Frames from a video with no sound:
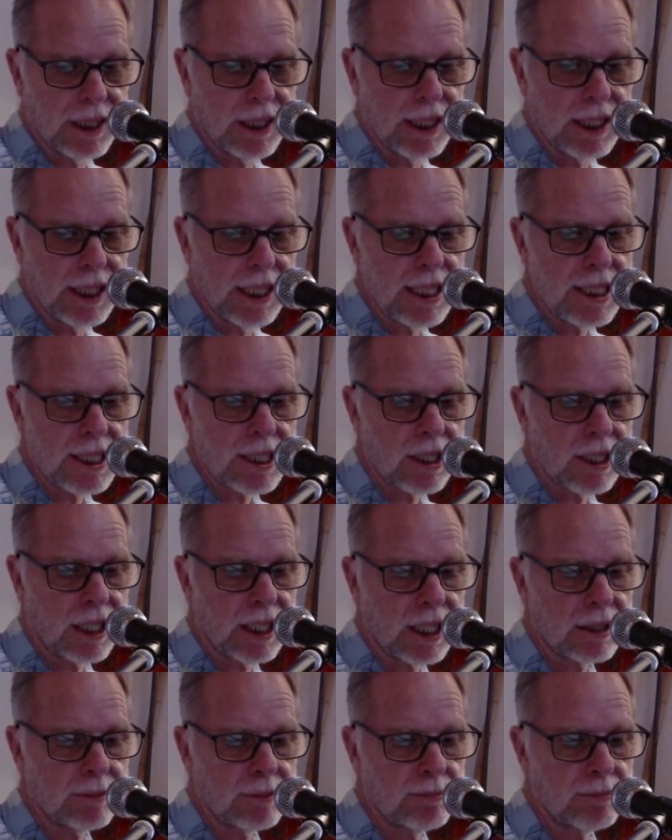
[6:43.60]
insight
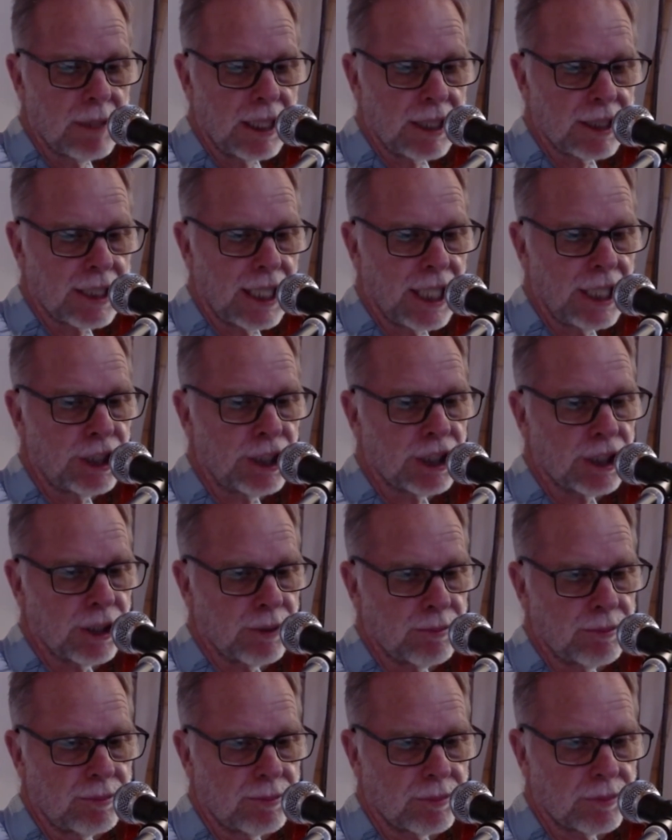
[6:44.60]
meditation,
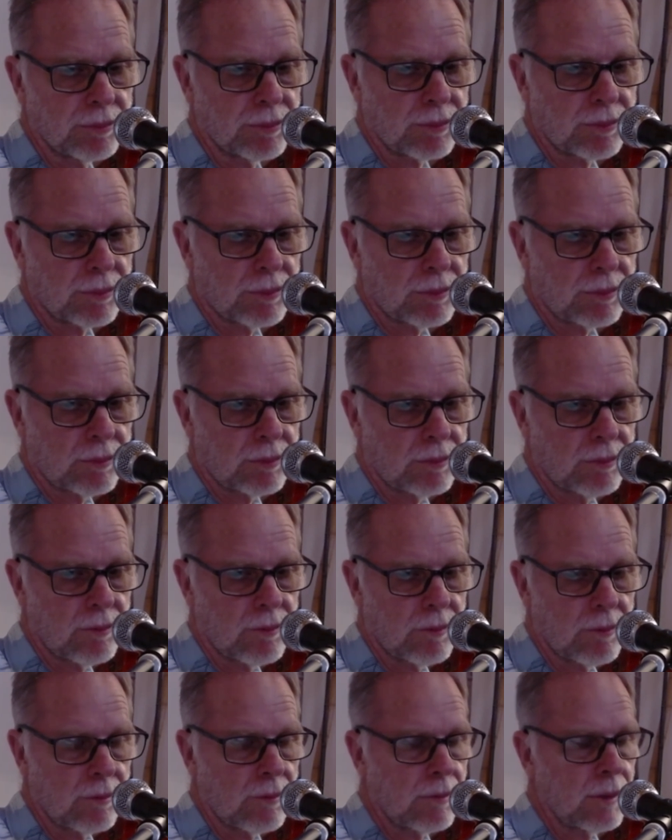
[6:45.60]

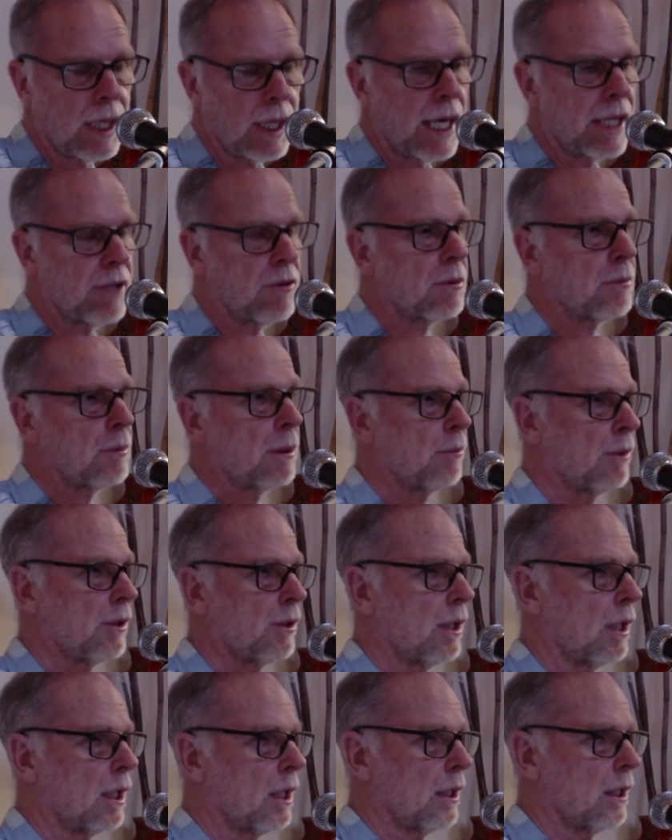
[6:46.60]
and you remember
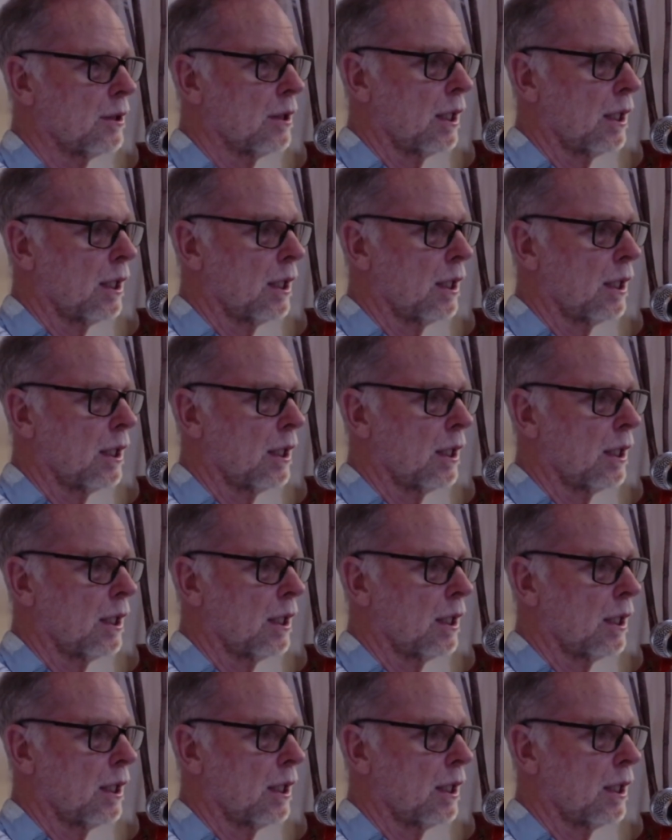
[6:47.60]
that